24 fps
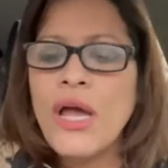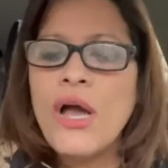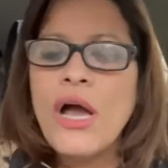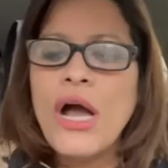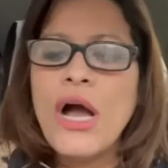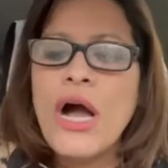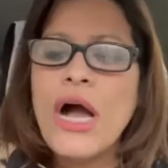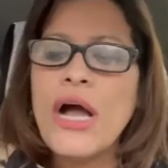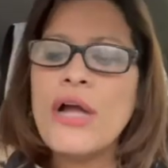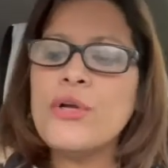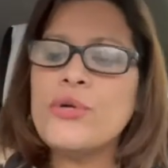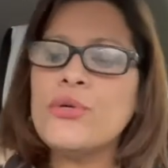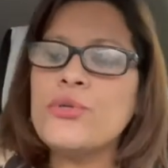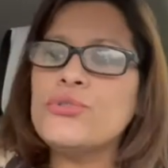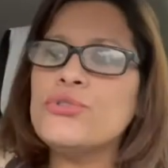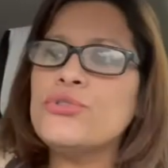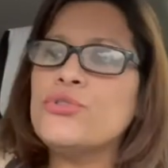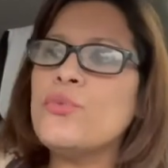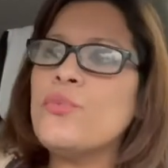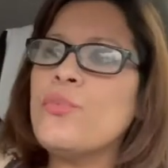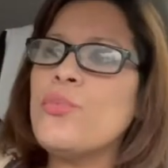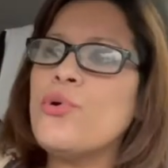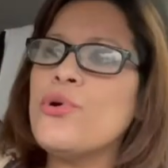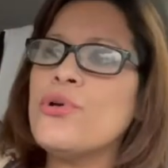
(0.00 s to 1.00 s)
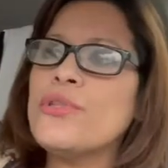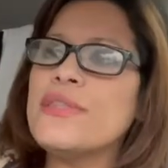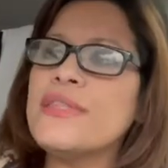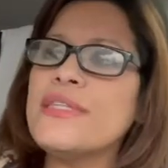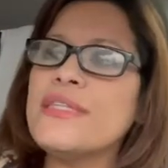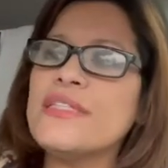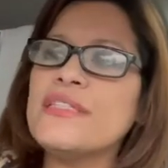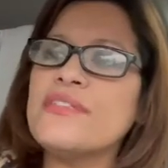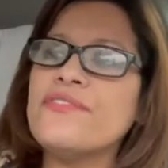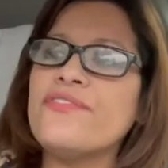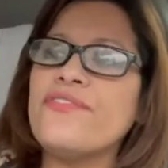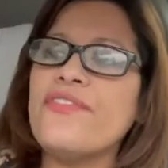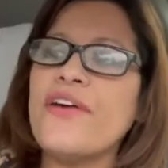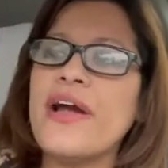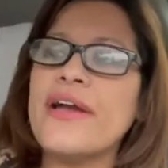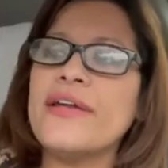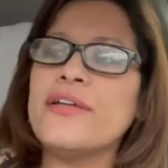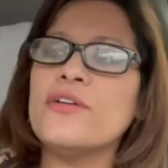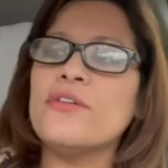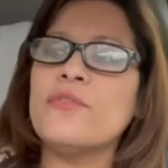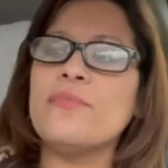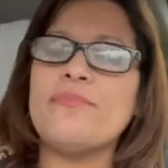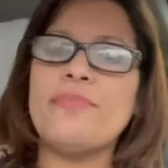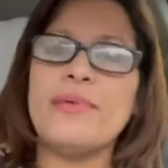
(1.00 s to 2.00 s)
i also bought this
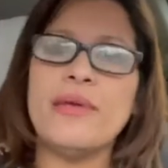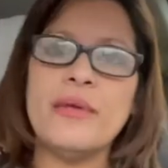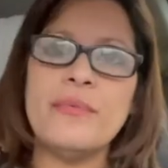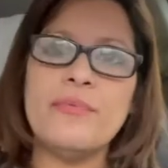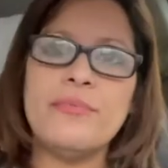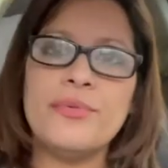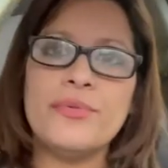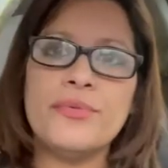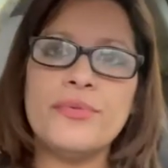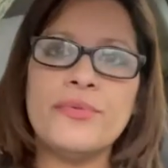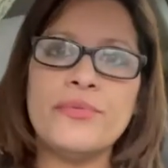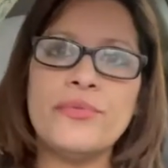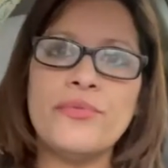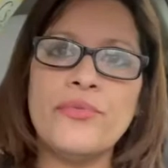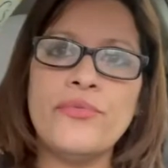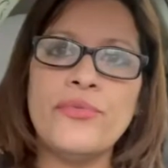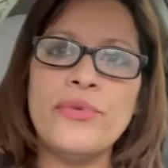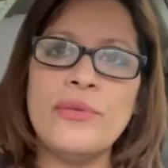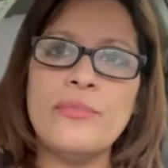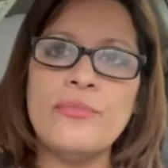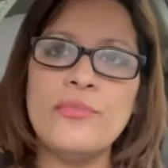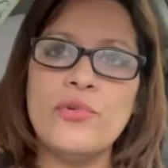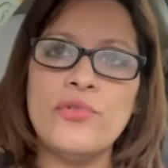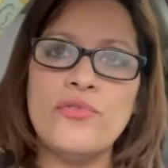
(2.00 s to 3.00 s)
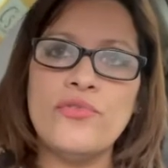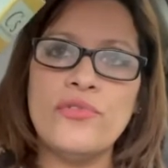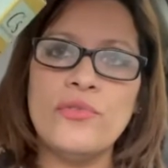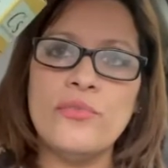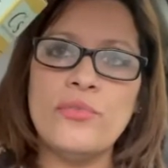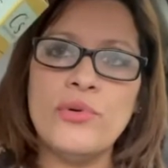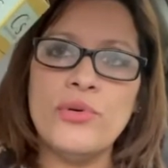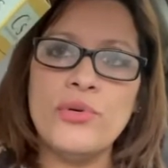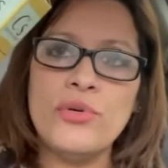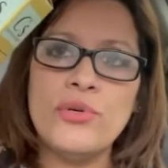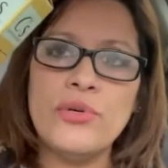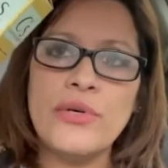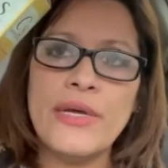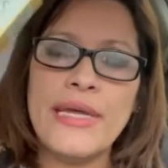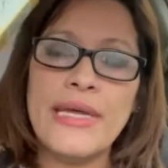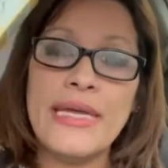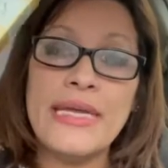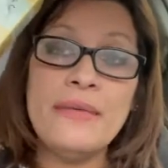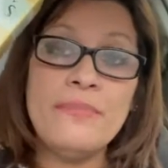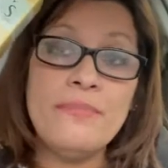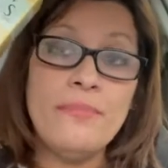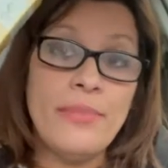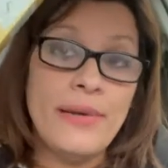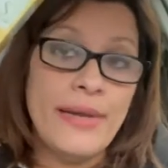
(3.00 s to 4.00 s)
vinyl paper removable
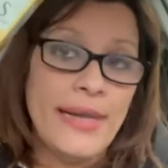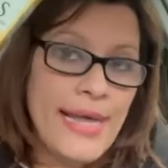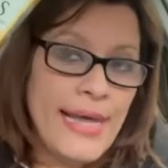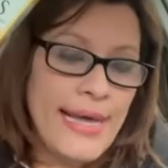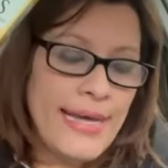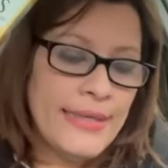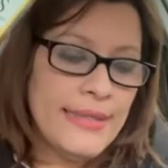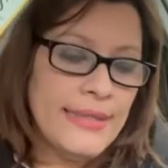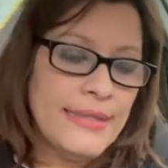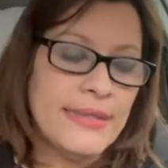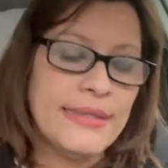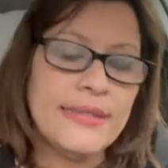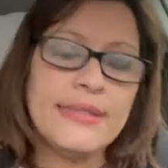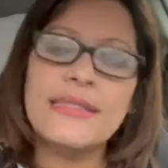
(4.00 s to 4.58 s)
in black